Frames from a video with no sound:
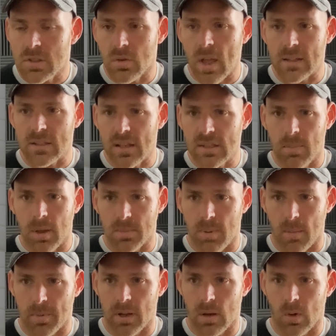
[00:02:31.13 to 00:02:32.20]
So yeah, it's nice to be able to
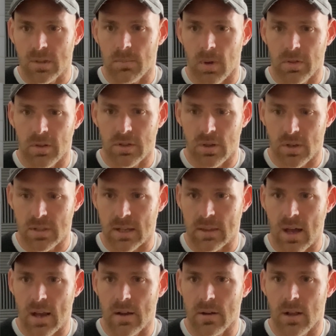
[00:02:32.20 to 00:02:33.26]
pop in here once a month or so to check
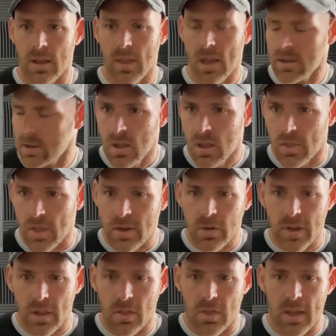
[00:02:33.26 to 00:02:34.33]
that out. And then the
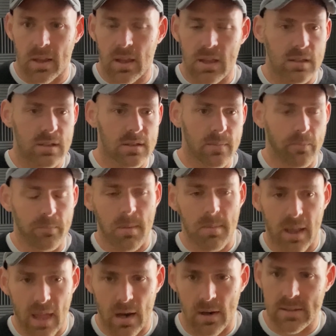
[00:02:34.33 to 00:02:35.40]
only other thing is
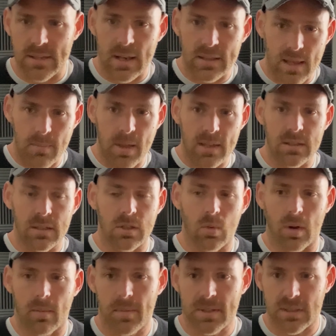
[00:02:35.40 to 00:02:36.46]
maybe again on a day-to-day basis, you
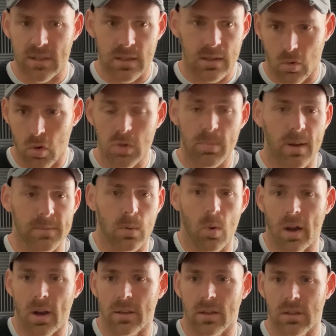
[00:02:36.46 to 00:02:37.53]
want to maybe see who's been up to
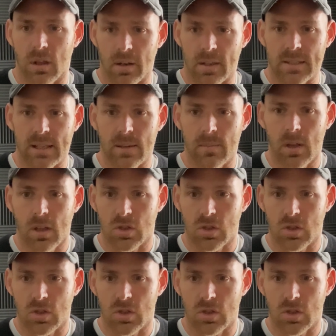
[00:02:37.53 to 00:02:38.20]
what on the team.